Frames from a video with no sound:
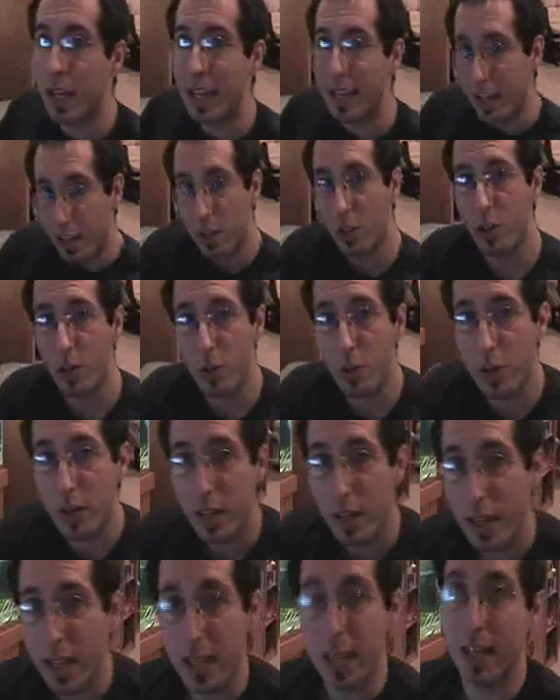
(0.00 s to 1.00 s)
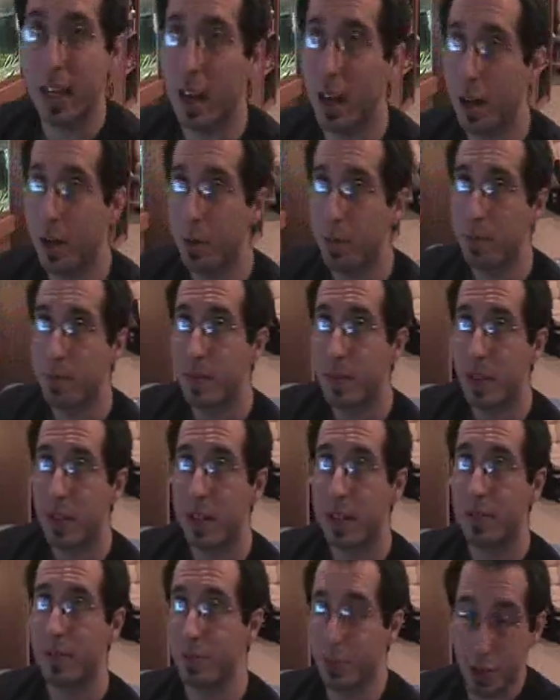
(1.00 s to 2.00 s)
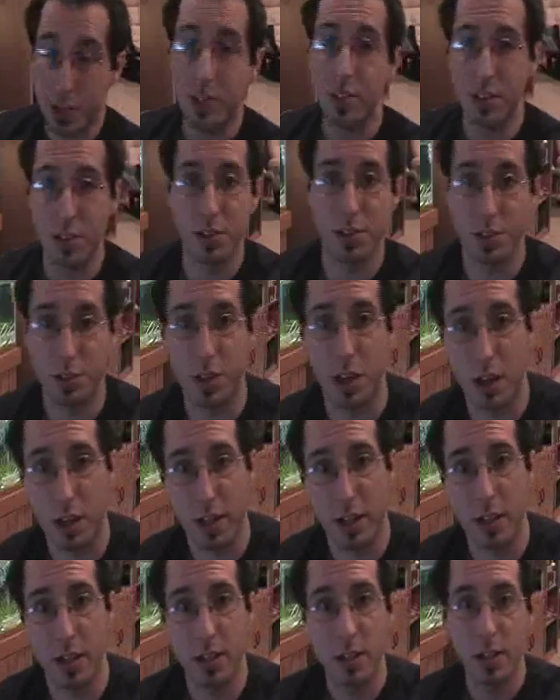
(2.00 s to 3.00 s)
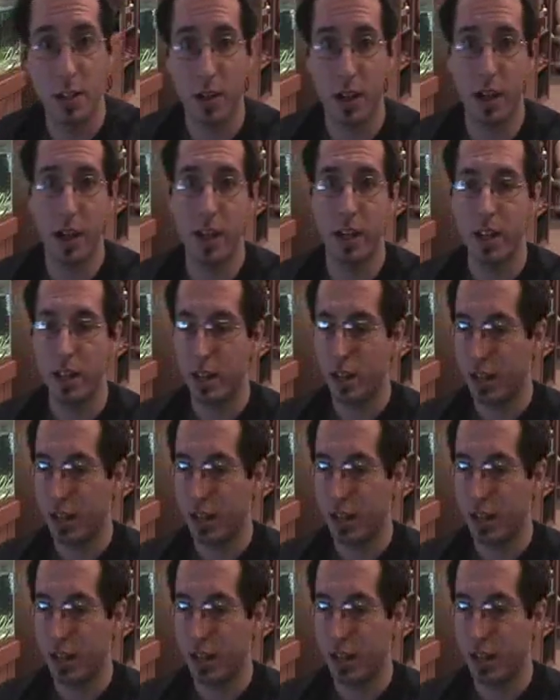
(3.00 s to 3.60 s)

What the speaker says: In Luke, Jesus is talking. Okay.